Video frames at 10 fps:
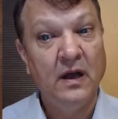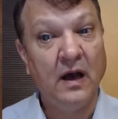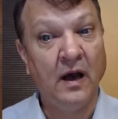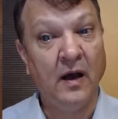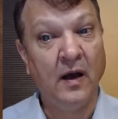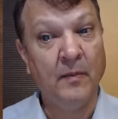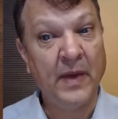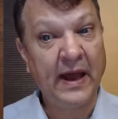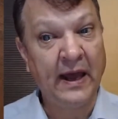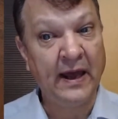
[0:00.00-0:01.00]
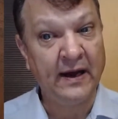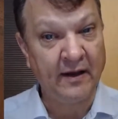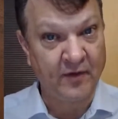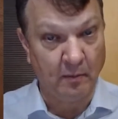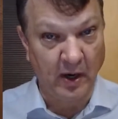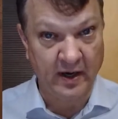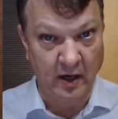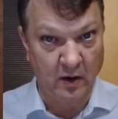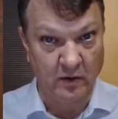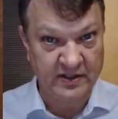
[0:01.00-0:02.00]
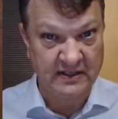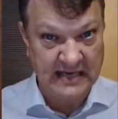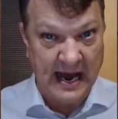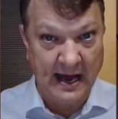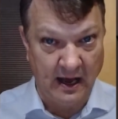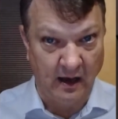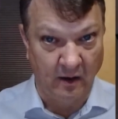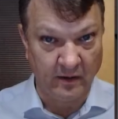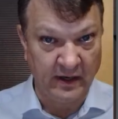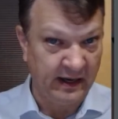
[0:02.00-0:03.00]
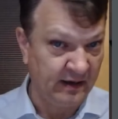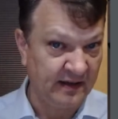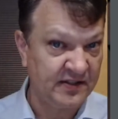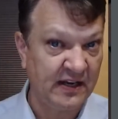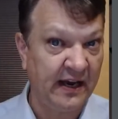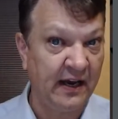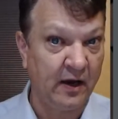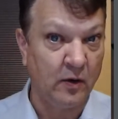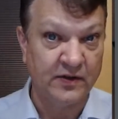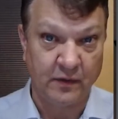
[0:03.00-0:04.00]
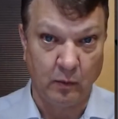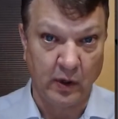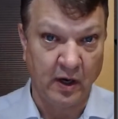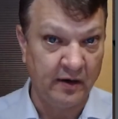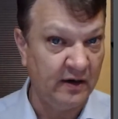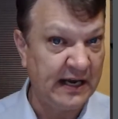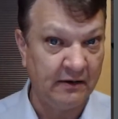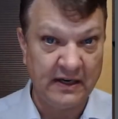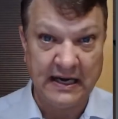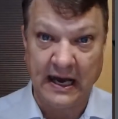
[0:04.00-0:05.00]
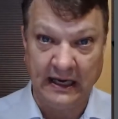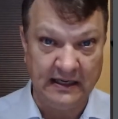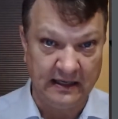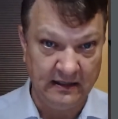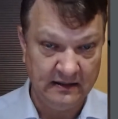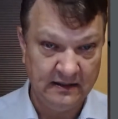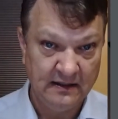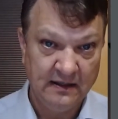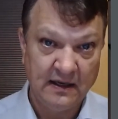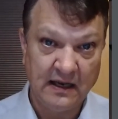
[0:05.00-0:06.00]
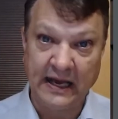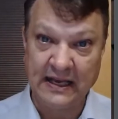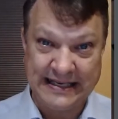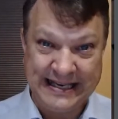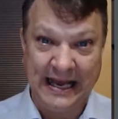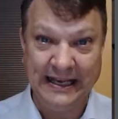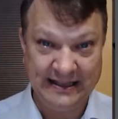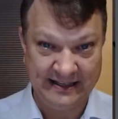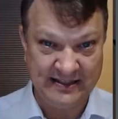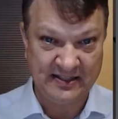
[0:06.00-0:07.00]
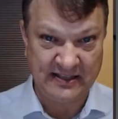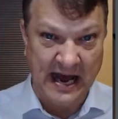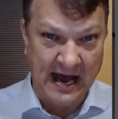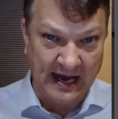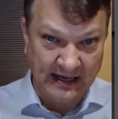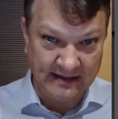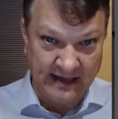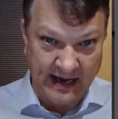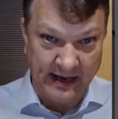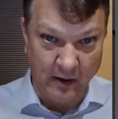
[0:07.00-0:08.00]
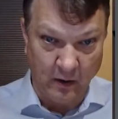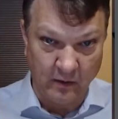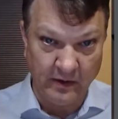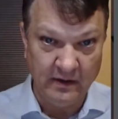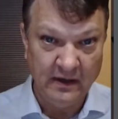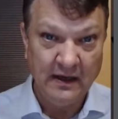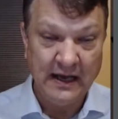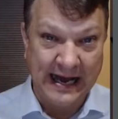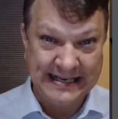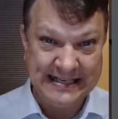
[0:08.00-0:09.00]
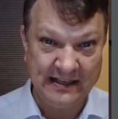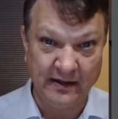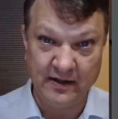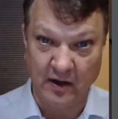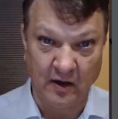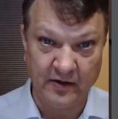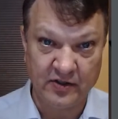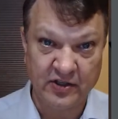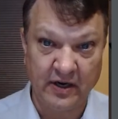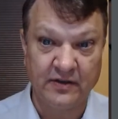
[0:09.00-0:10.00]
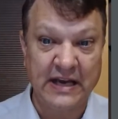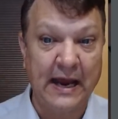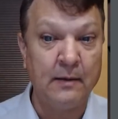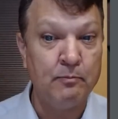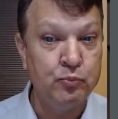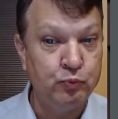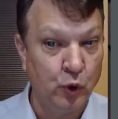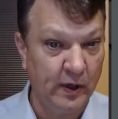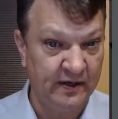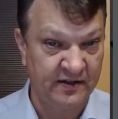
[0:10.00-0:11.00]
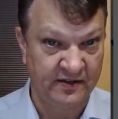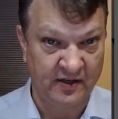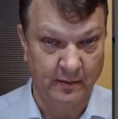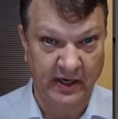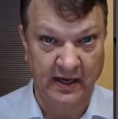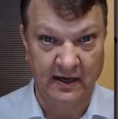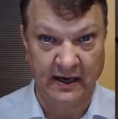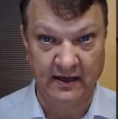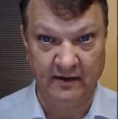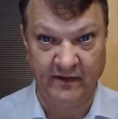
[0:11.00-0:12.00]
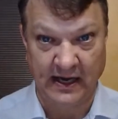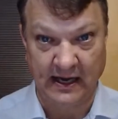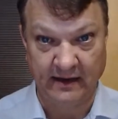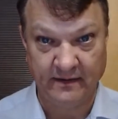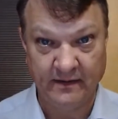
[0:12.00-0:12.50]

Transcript: And if the market goes down, and let's say it goes from 100 down to 90, I can take the stock that I own, ideally the 100 shares, and put it to somebody at 95.